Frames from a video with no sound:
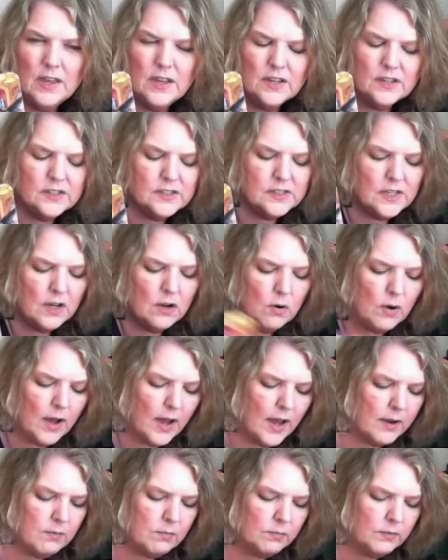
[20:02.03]
So
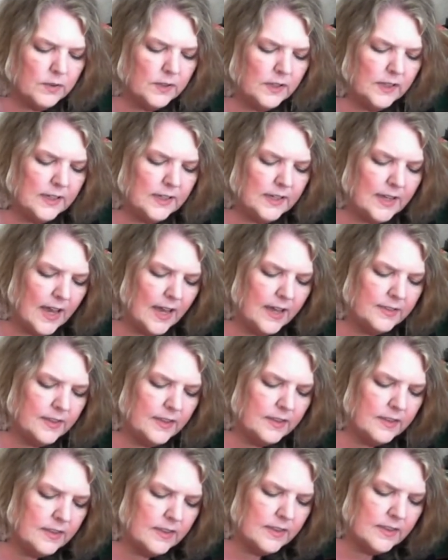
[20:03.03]
I really get
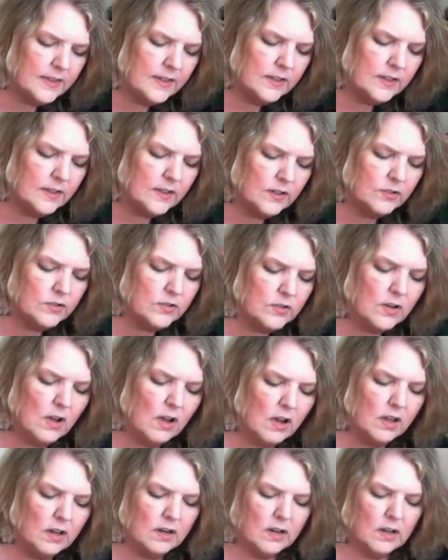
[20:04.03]
that there's
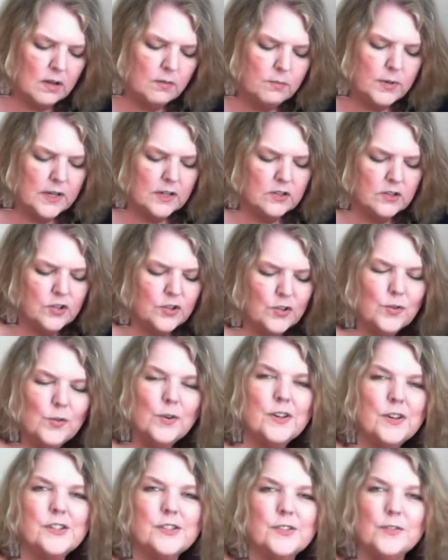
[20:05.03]
not a big
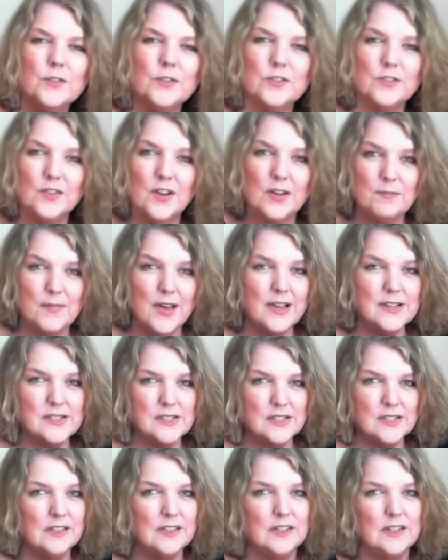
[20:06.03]
choice for Divine
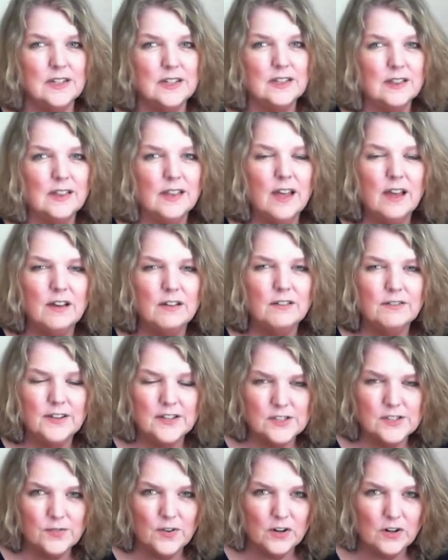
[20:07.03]
Masculine in love
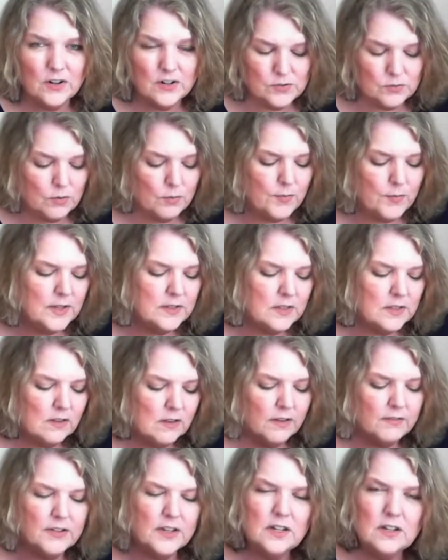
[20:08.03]
as far as romantic
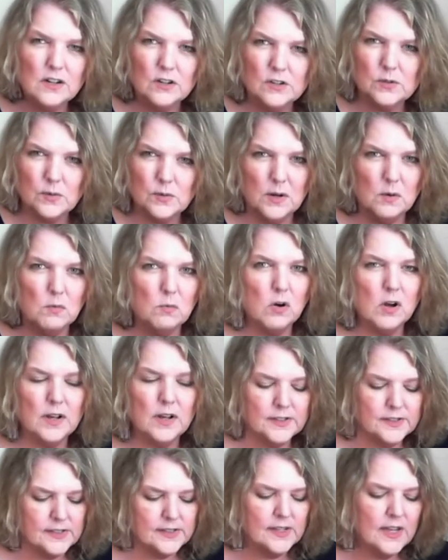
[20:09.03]
love. He knows what he
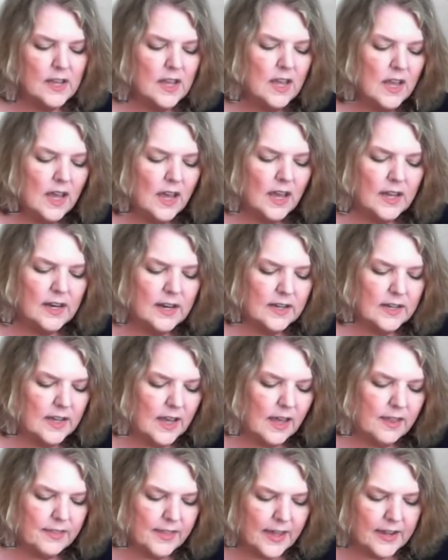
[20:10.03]
wants. And I
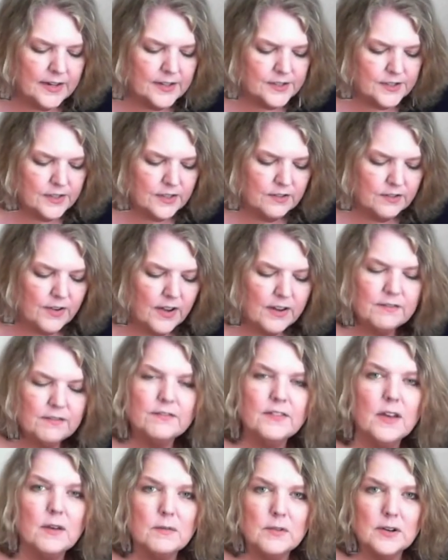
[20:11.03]
get that as the Divine
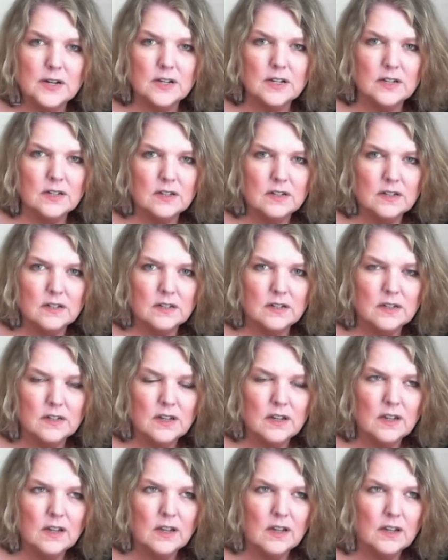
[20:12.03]
Feminine.
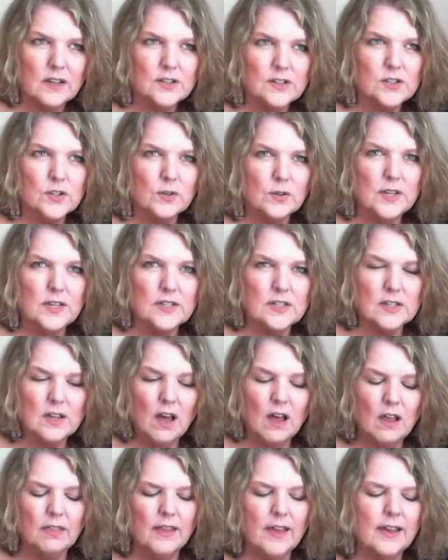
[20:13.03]
So he's
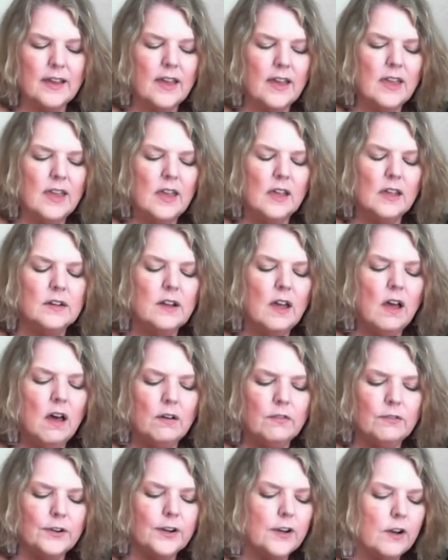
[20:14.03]
got like a hand
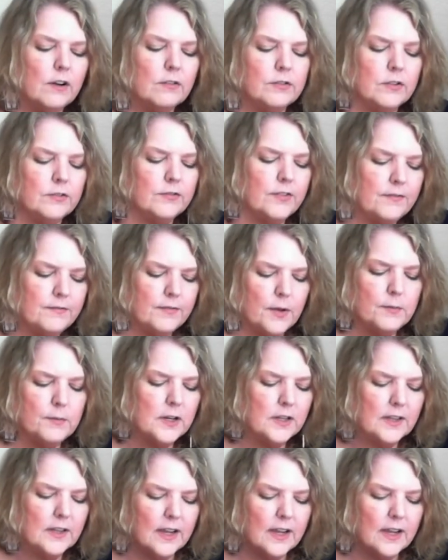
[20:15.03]
hovering over Divine Feminine.